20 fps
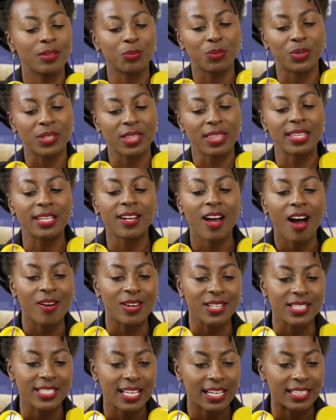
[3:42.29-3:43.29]
within
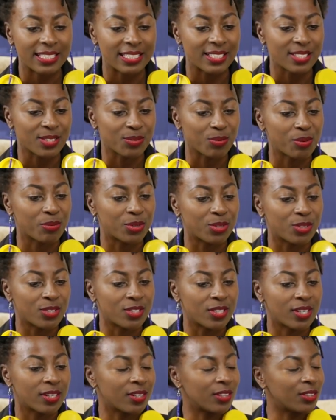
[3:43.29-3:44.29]
our studies, we
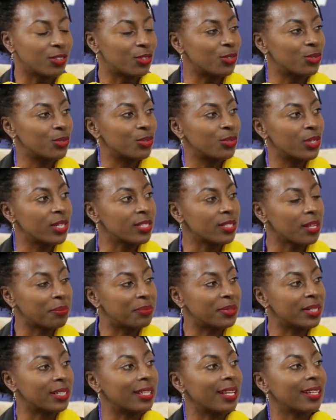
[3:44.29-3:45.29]
would uh, do a
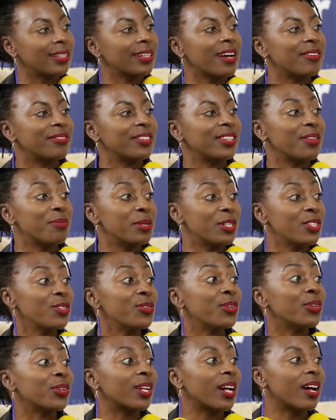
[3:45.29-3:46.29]
subject that covered the
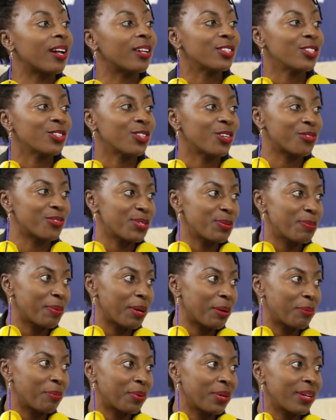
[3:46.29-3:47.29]
material culture of
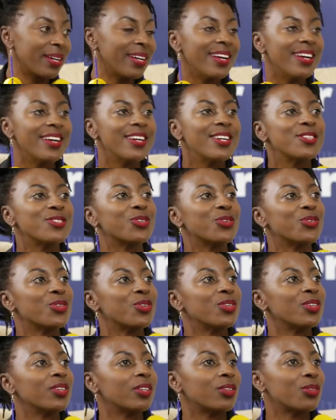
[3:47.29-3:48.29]
Zimbabwe. Mm -hmm. So
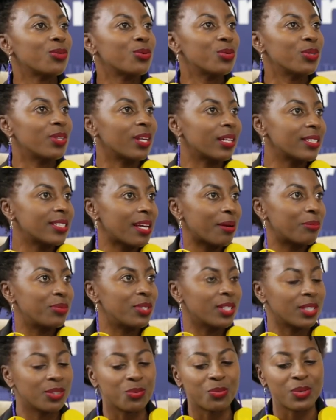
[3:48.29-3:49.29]
uh, through that
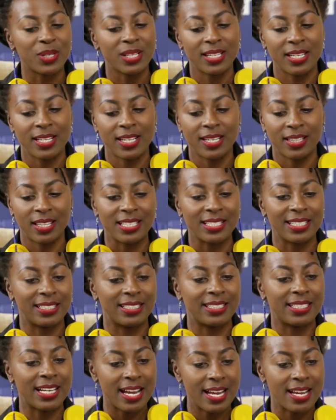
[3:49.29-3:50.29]
subject, we there's a
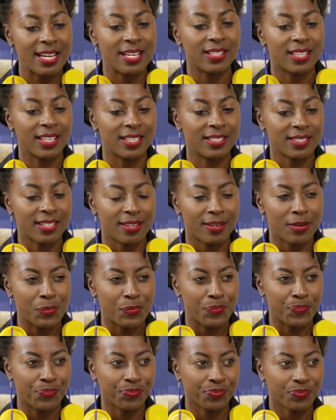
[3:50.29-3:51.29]
day, there's a,
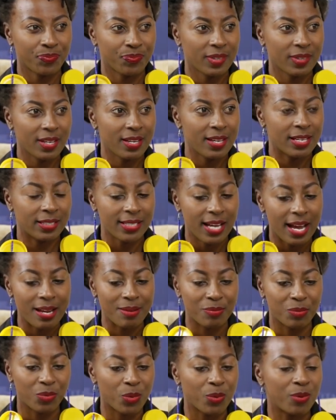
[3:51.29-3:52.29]
um, a time
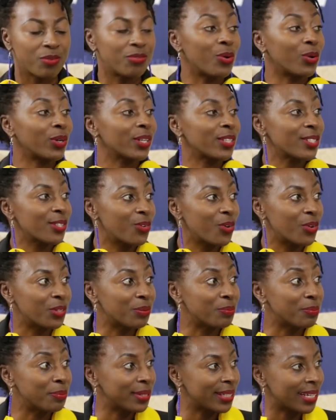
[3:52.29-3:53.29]
we were focusing on
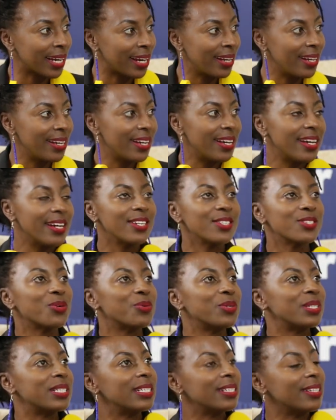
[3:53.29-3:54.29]
Mbira. So
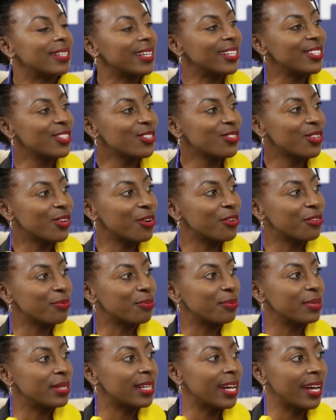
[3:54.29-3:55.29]
we did the history of
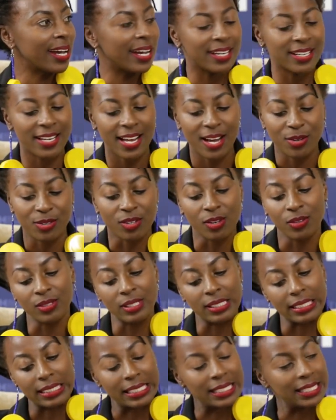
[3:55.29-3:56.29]
Mbira, and I was
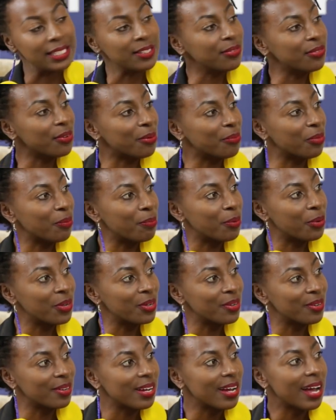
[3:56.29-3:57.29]
only seeing it from the
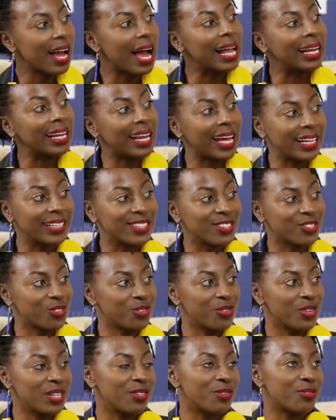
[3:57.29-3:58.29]
book. I liked it
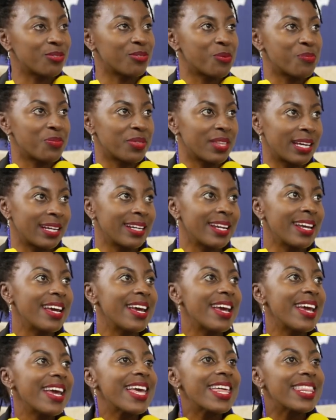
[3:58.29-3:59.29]
already from then.
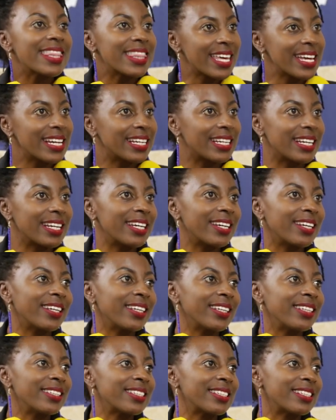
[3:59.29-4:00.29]
And then,
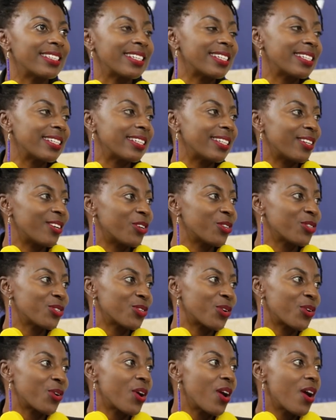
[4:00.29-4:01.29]
uh, incidentally
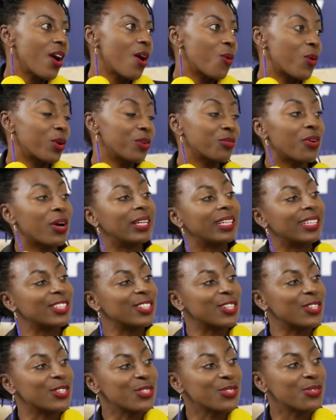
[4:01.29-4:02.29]
also, one of our
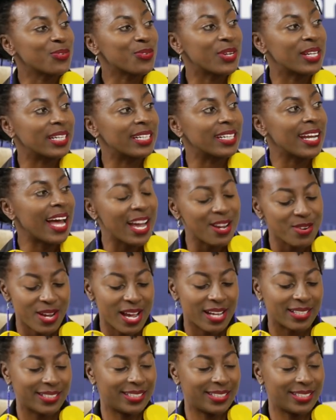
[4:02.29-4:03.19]
lecturers' friend, I